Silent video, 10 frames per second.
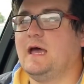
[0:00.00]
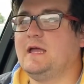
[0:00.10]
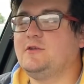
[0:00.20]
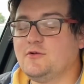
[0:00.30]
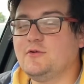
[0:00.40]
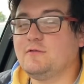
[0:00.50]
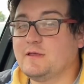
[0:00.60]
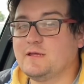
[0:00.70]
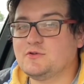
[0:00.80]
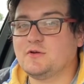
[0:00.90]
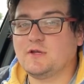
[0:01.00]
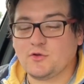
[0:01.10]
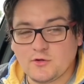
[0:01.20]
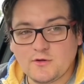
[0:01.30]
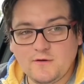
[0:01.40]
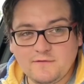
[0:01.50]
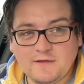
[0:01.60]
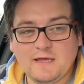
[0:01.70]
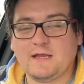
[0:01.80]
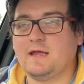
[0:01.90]
I do really enjoy good
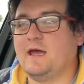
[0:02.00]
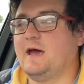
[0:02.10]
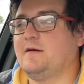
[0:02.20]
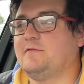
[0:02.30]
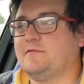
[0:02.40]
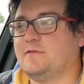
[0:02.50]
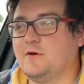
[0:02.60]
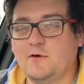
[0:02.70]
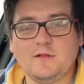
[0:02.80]
coffee, and I have all the